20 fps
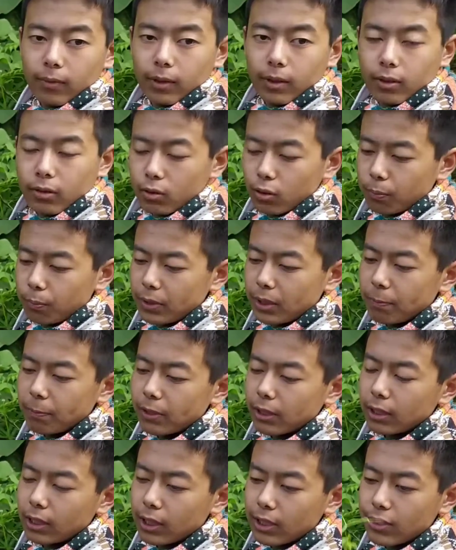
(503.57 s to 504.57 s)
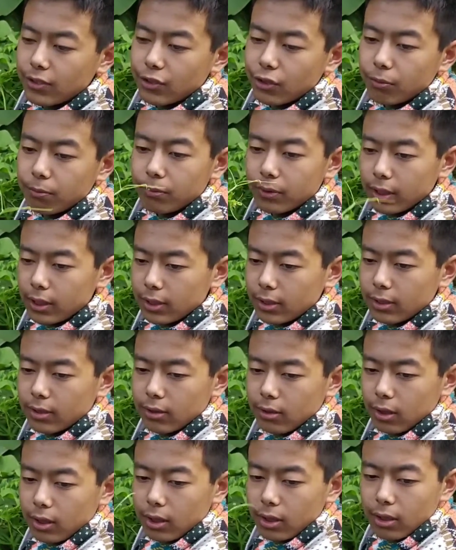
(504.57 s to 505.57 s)
So people consume this
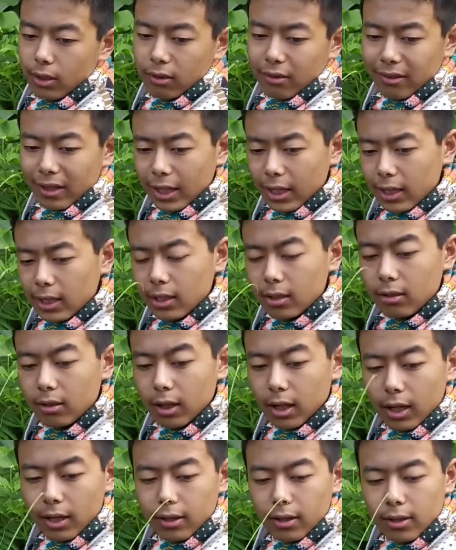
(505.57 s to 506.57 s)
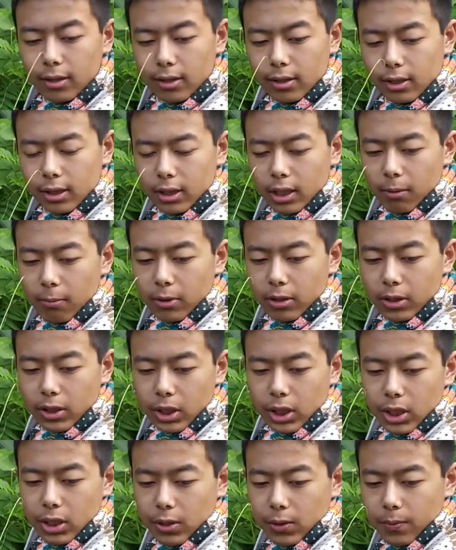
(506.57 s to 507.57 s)
in the rainy and the summer
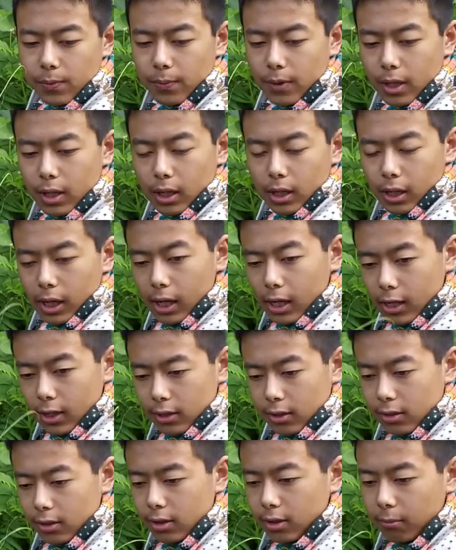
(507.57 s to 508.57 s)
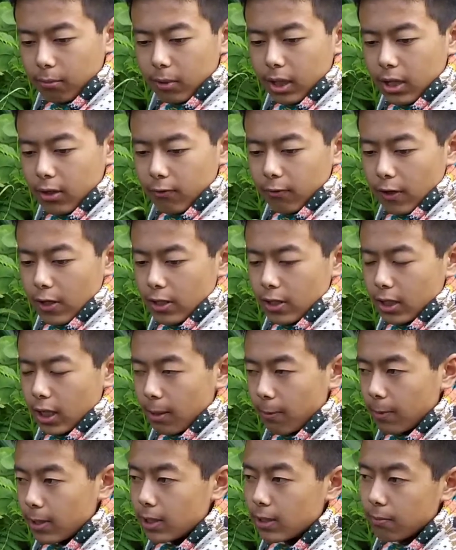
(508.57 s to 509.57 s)
season as the main
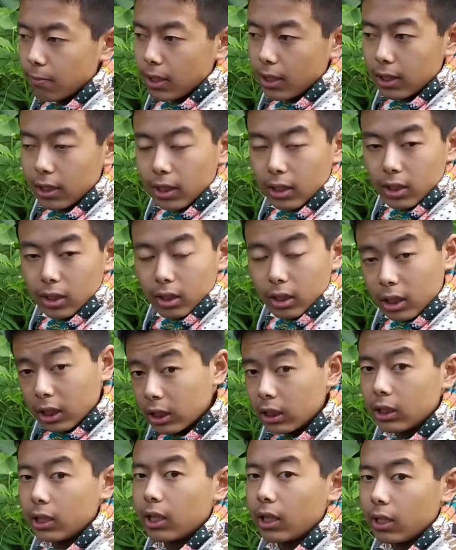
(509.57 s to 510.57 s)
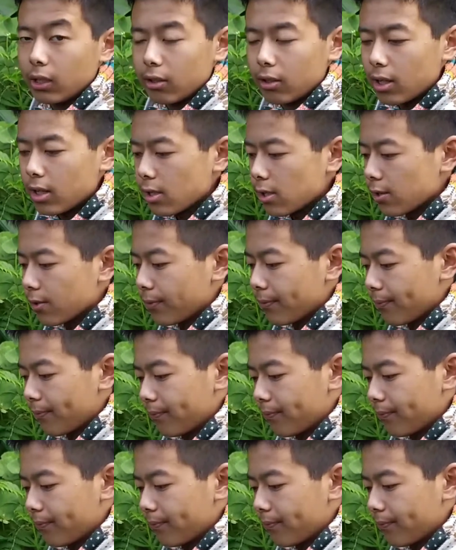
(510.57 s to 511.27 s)
vegetables, mainly in the hilly areas.